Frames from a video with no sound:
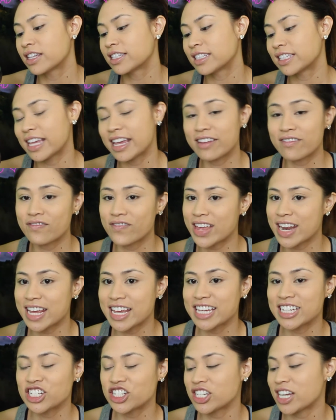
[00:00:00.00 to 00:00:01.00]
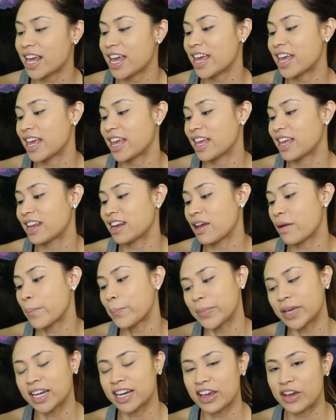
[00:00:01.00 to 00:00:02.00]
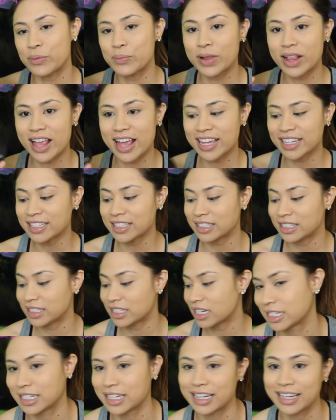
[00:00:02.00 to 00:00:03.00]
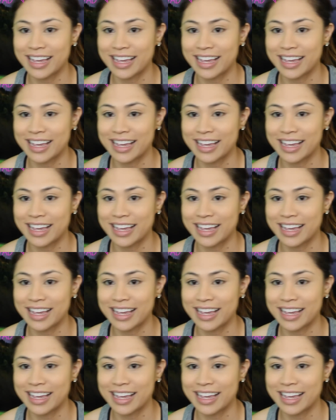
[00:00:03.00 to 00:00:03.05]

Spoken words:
Skin Finish in Medium Plus.